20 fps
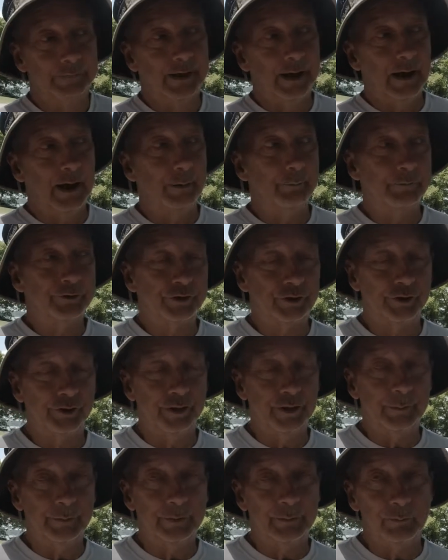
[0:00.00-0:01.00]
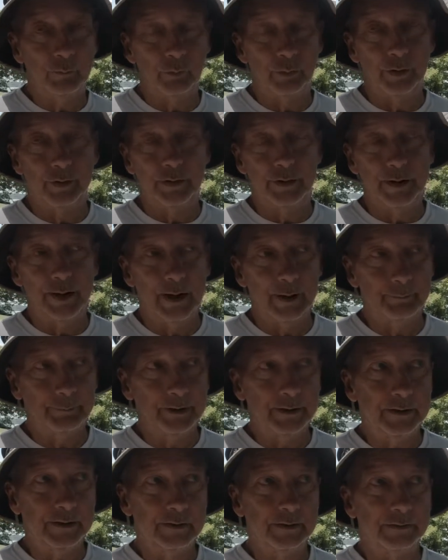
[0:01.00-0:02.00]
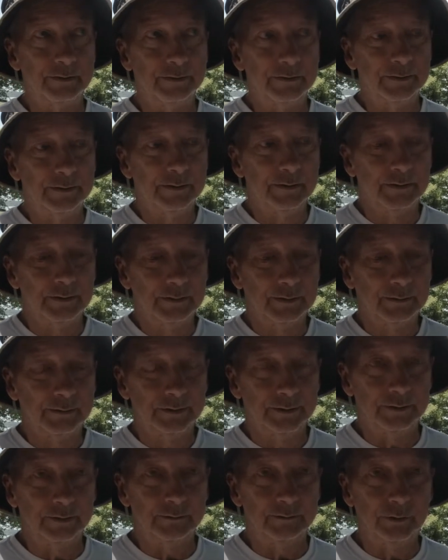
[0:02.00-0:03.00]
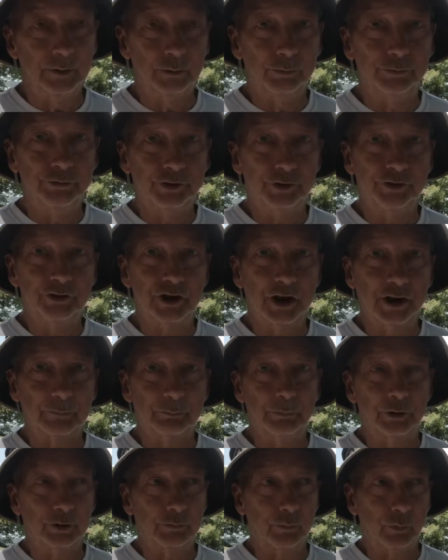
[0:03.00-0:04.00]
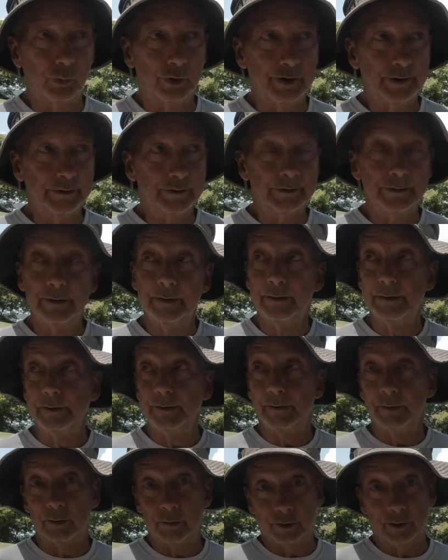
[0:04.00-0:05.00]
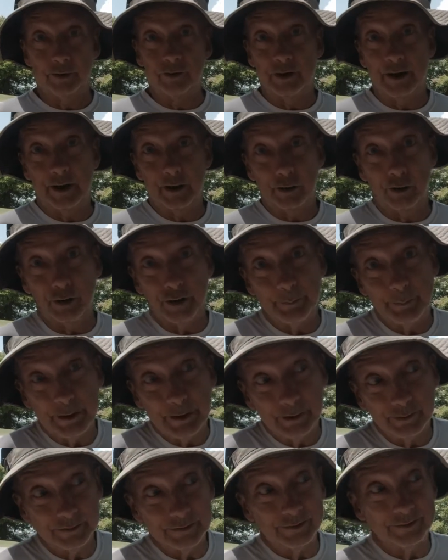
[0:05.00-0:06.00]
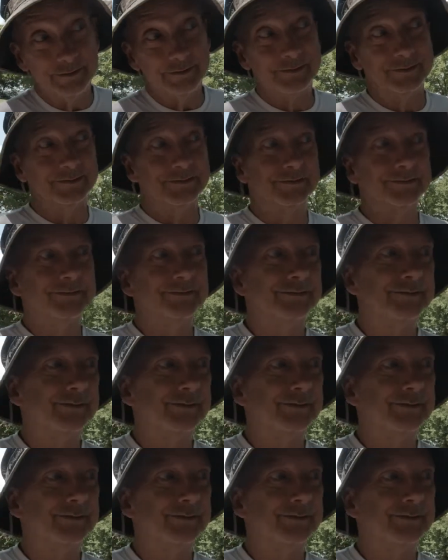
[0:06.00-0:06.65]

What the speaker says: I'm sure they'd be more than happy to, hold your checkbook for you or a credit card, depending on you.